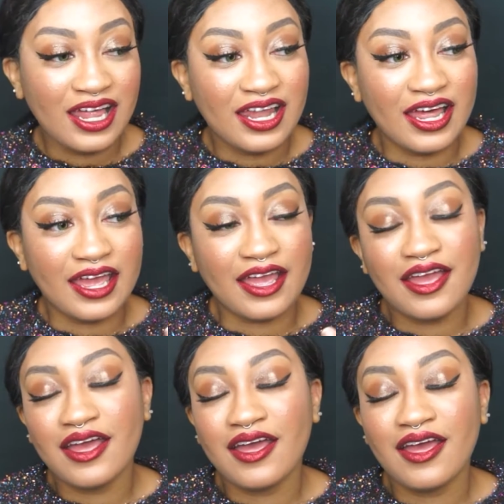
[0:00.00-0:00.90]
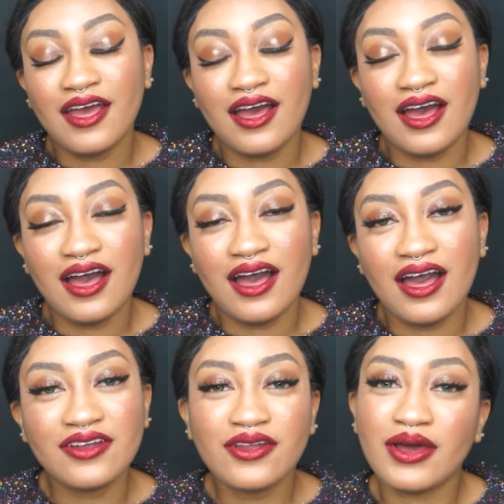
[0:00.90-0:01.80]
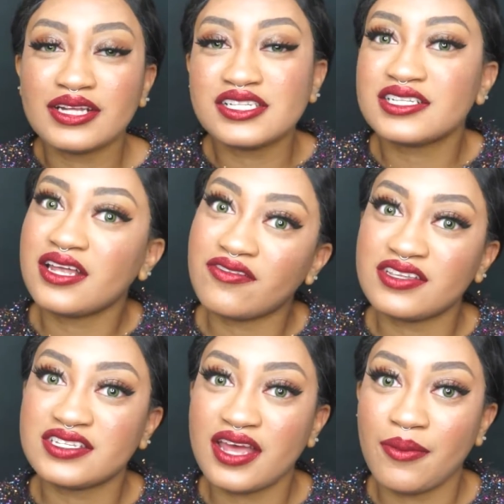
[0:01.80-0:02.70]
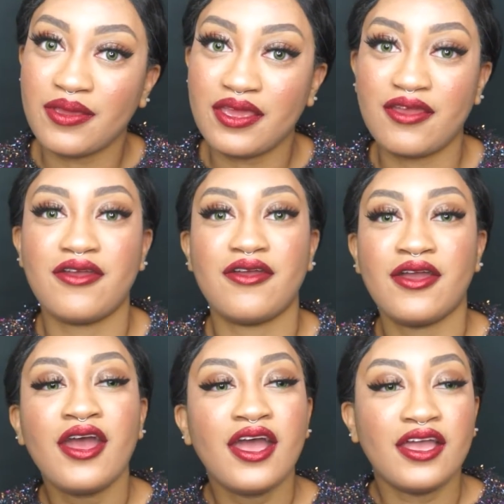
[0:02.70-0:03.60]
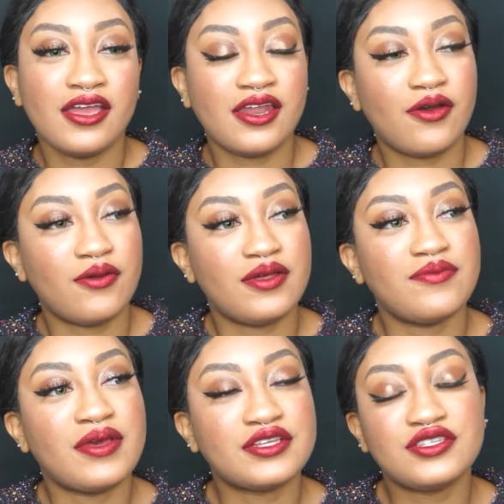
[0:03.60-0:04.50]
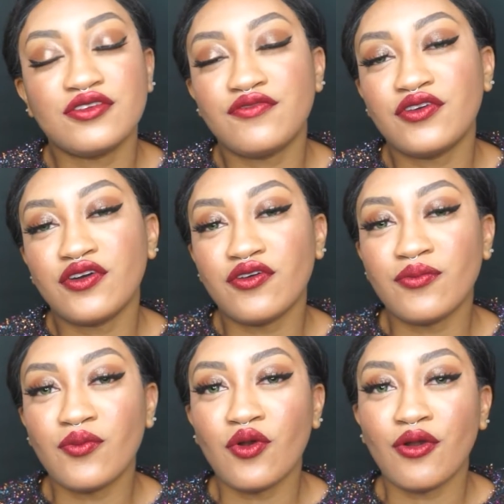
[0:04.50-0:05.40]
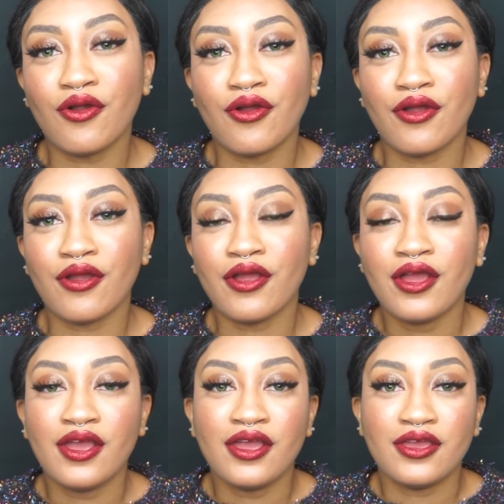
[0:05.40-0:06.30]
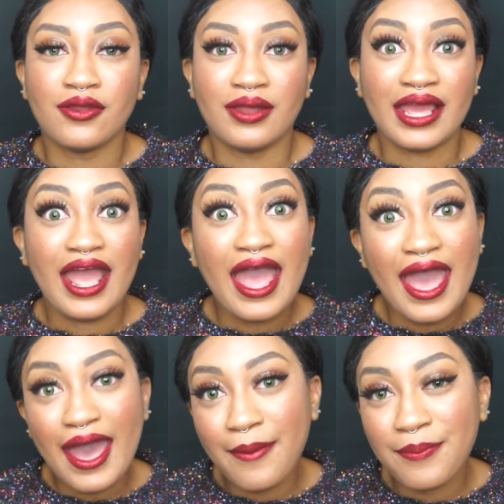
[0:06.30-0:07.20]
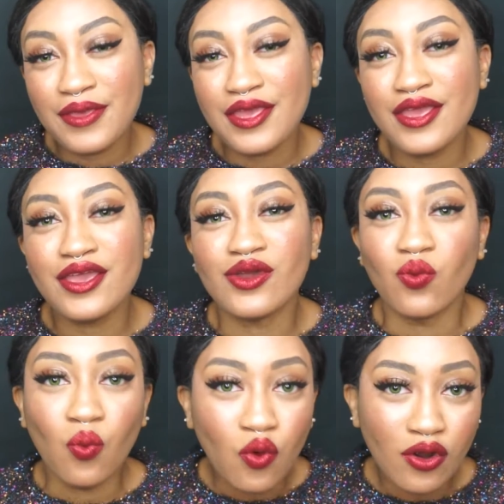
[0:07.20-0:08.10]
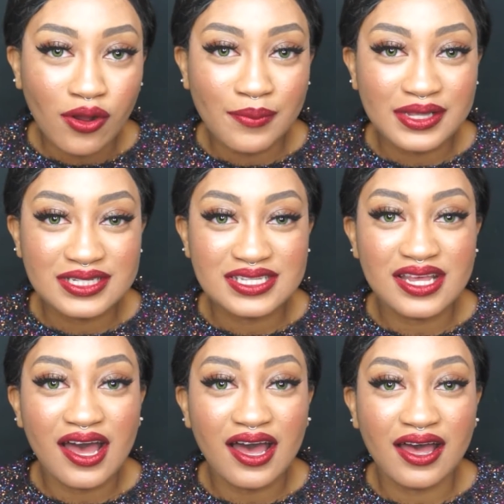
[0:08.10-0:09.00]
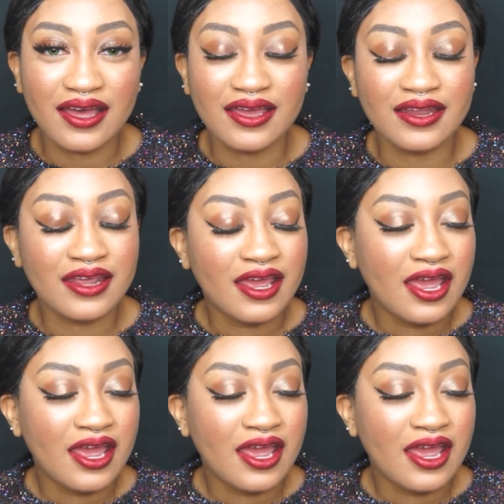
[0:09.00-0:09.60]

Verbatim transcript: Like, I don't know, I just love this time of year. You know, it makes you feel more, you know, like happy and warm inside.